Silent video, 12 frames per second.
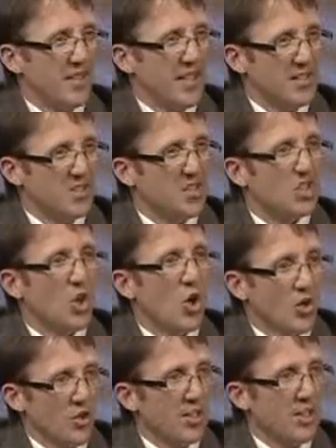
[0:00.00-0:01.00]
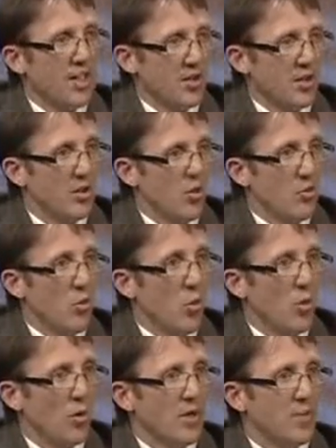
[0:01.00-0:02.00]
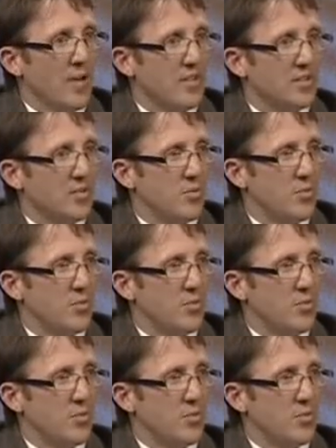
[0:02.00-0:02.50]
things scar together more and makes